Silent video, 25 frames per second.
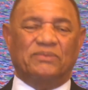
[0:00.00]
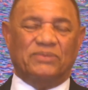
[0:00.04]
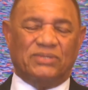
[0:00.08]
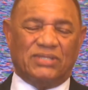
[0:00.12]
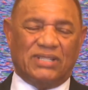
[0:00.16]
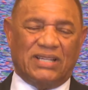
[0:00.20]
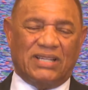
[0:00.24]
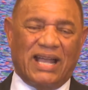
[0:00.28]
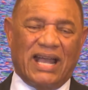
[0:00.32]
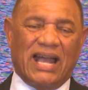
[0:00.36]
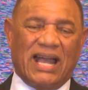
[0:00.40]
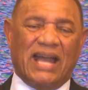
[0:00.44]

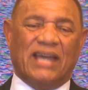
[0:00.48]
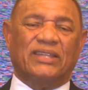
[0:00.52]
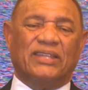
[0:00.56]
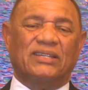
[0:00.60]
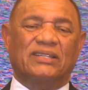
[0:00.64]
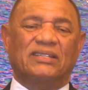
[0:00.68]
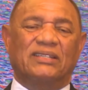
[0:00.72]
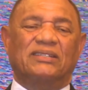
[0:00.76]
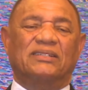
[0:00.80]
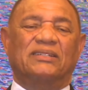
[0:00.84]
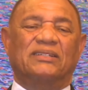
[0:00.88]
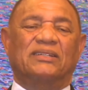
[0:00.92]

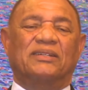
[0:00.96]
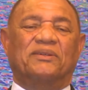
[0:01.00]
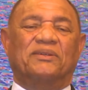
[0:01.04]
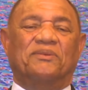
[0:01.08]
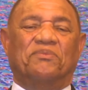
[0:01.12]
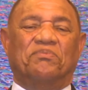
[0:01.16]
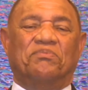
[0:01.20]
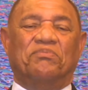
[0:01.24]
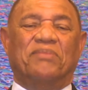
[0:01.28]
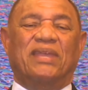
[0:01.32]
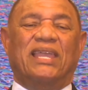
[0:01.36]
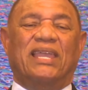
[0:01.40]
Carter
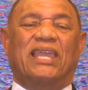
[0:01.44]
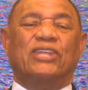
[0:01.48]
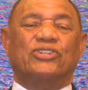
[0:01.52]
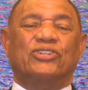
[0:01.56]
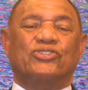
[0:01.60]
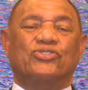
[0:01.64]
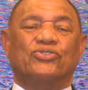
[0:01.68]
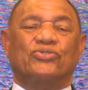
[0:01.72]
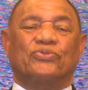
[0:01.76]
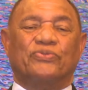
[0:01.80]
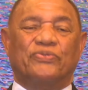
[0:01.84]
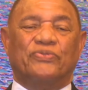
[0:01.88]
made
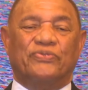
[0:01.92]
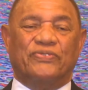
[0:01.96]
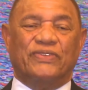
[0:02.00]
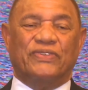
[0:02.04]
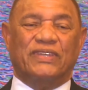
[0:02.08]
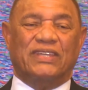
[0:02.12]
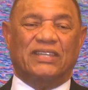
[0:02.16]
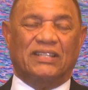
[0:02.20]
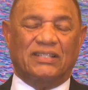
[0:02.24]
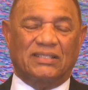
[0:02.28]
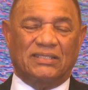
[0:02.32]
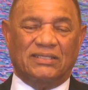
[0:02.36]
you
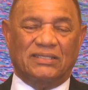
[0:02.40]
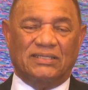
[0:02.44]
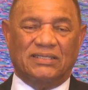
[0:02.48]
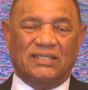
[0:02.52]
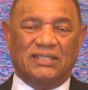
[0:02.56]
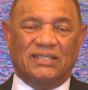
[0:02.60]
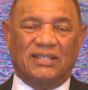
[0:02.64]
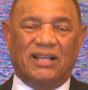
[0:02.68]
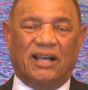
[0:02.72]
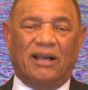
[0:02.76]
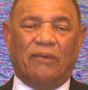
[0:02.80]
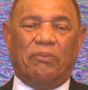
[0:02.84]
feel
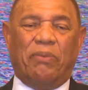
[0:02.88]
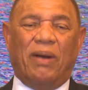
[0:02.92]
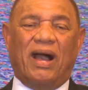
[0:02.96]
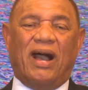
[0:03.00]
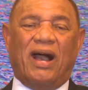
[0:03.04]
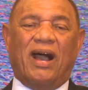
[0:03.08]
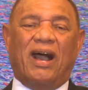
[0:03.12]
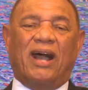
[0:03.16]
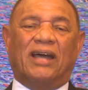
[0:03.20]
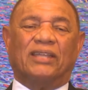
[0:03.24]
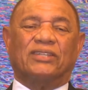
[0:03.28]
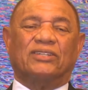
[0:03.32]
a
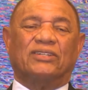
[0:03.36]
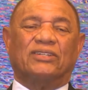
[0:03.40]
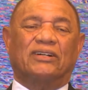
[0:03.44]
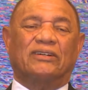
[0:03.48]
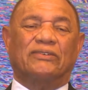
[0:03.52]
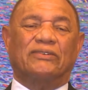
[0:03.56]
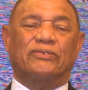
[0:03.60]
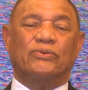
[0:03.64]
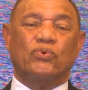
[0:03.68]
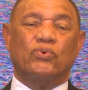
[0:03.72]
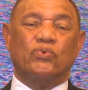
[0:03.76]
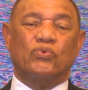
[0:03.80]
part of
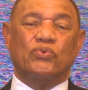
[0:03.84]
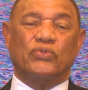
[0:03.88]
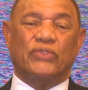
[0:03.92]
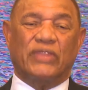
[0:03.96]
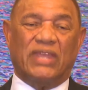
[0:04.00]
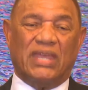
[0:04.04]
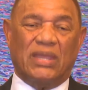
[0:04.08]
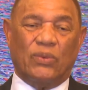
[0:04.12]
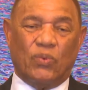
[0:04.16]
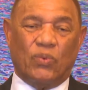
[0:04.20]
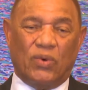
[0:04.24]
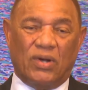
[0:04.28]
who
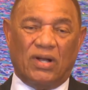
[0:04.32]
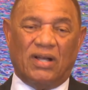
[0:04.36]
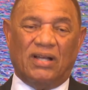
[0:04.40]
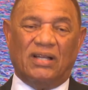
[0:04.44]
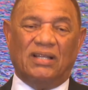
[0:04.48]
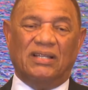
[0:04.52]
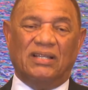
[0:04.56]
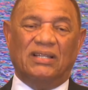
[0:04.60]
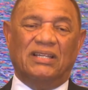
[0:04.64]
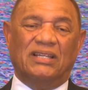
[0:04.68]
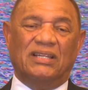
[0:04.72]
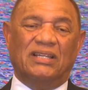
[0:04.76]
they were,
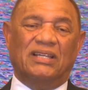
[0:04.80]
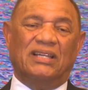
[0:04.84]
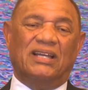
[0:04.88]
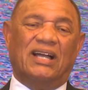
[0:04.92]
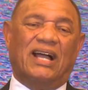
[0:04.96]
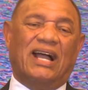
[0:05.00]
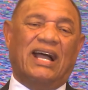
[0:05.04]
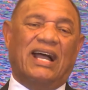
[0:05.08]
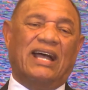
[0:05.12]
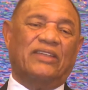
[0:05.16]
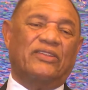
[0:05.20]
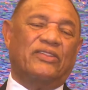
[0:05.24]

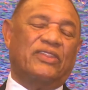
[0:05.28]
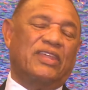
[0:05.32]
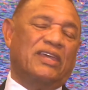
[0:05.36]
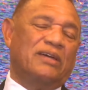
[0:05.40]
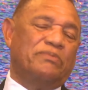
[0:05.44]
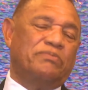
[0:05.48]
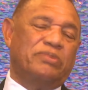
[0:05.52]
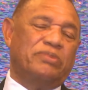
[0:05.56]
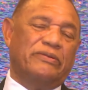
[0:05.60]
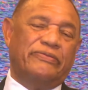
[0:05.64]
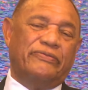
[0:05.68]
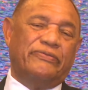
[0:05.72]
and their
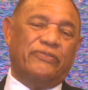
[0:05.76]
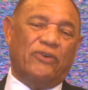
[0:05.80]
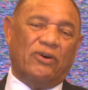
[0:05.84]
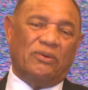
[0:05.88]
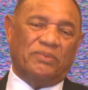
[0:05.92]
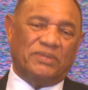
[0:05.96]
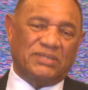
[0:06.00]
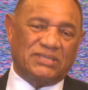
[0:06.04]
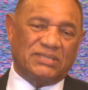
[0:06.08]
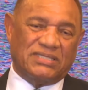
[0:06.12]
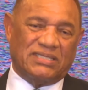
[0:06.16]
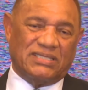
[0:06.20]

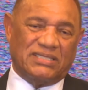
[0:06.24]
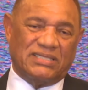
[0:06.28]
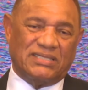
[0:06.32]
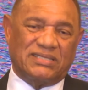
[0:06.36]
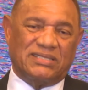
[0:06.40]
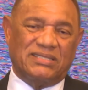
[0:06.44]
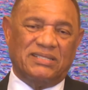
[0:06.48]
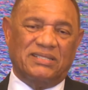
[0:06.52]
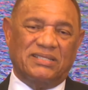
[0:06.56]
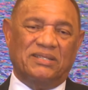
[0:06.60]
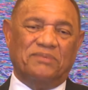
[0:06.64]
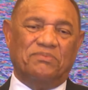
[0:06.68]

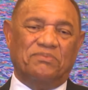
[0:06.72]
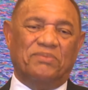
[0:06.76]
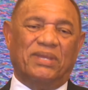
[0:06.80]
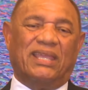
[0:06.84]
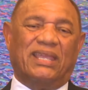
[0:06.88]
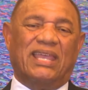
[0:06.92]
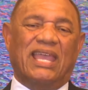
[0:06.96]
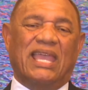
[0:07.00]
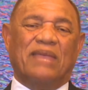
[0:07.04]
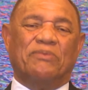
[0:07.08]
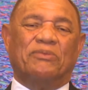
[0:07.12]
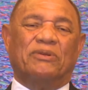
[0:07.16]
performances
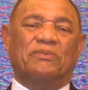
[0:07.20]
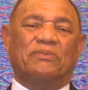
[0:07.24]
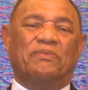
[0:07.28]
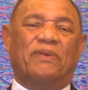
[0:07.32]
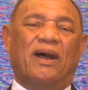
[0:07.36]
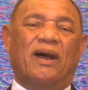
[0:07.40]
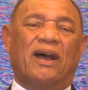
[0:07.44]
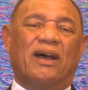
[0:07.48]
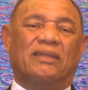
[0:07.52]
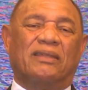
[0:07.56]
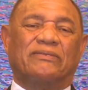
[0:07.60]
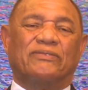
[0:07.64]
became a
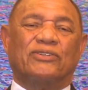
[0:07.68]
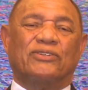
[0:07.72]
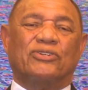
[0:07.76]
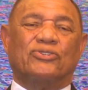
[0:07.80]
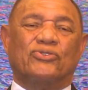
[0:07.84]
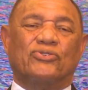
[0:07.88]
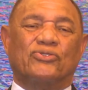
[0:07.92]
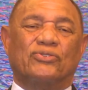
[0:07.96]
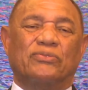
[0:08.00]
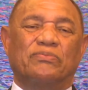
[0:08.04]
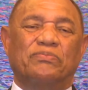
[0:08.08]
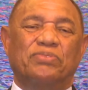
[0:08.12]
part of your
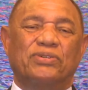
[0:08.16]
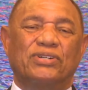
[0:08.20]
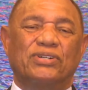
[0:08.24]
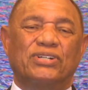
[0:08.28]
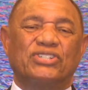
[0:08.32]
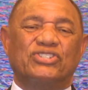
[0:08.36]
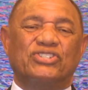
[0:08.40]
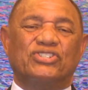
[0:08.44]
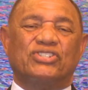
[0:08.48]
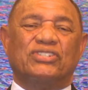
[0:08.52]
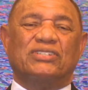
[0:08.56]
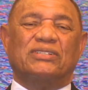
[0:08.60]
own
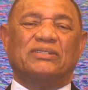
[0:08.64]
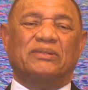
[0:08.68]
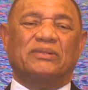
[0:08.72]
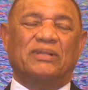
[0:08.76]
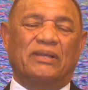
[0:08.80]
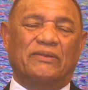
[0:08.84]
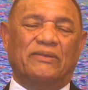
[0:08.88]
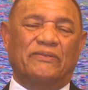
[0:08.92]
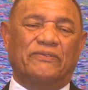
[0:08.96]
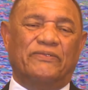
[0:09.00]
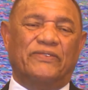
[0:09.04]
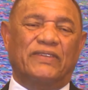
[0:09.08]
personal
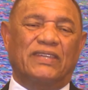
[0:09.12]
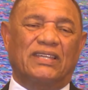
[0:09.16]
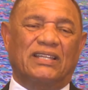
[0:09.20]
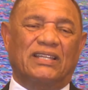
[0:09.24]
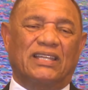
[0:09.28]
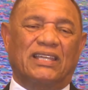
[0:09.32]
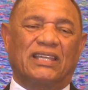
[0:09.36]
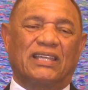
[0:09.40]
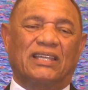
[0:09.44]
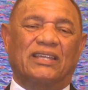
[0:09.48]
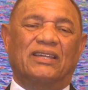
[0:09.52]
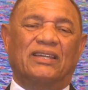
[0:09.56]

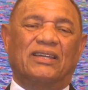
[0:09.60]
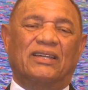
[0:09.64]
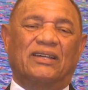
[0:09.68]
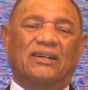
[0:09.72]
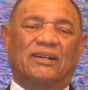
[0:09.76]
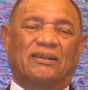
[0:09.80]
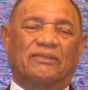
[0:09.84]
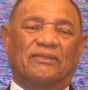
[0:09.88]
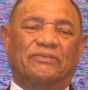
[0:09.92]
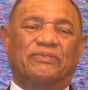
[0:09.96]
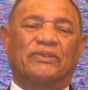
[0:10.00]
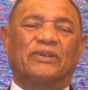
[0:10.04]
feeling
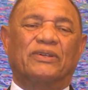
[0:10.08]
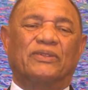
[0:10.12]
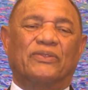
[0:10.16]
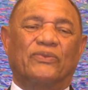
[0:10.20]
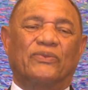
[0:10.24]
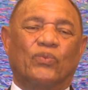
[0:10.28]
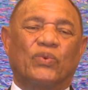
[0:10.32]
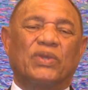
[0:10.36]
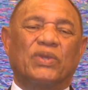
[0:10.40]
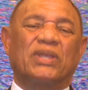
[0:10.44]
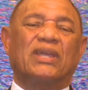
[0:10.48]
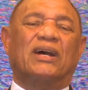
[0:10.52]
of
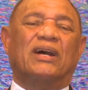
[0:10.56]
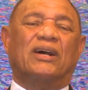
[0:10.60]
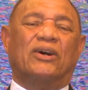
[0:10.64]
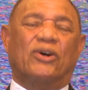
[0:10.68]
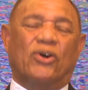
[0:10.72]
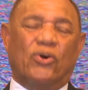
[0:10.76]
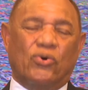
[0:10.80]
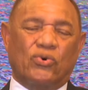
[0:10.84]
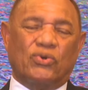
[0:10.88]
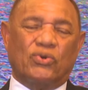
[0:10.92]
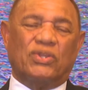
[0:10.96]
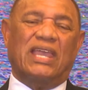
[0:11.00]
we are
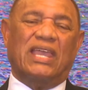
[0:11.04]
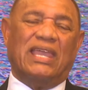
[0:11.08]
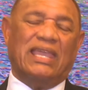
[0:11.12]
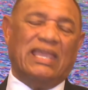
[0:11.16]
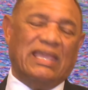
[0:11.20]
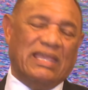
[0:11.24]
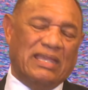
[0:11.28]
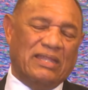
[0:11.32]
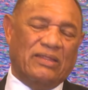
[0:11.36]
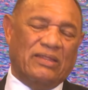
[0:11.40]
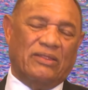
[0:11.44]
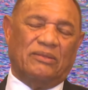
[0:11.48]
okay
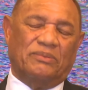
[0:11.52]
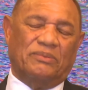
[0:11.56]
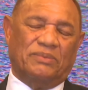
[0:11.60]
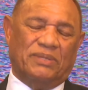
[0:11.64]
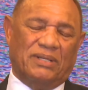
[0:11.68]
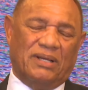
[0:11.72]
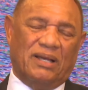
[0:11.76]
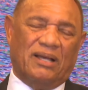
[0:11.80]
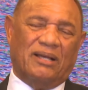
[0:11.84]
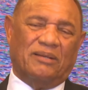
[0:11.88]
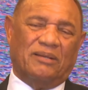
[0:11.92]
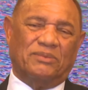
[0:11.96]
in the
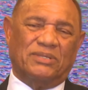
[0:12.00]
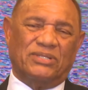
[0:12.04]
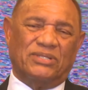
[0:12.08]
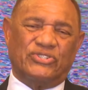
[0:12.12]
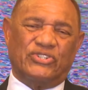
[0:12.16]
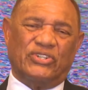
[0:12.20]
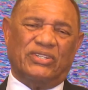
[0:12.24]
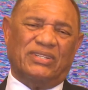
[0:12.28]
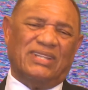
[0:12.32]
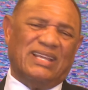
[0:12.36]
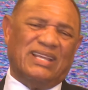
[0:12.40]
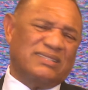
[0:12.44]
Bahamas.
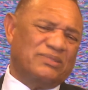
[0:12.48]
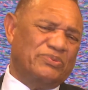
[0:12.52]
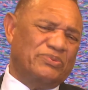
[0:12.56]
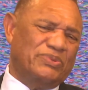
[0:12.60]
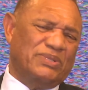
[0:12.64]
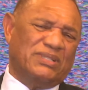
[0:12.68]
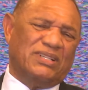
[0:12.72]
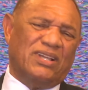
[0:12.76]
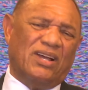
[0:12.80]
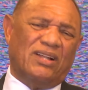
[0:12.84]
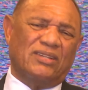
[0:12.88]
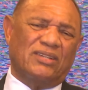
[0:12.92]
So that's
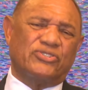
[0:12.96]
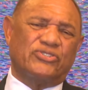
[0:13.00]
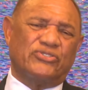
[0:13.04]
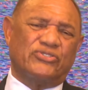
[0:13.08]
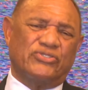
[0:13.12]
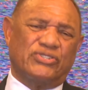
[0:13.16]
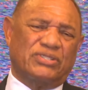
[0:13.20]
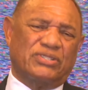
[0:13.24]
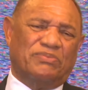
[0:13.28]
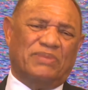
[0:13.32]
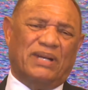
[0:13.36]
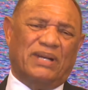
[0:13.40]
what culture
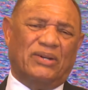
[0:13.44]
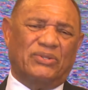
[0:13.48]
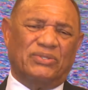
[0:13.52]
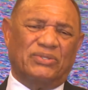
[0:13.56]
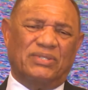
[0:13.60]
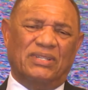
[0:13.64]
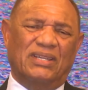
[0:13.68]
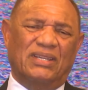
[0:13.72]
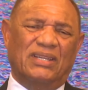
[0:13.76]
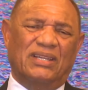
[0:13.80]
is about.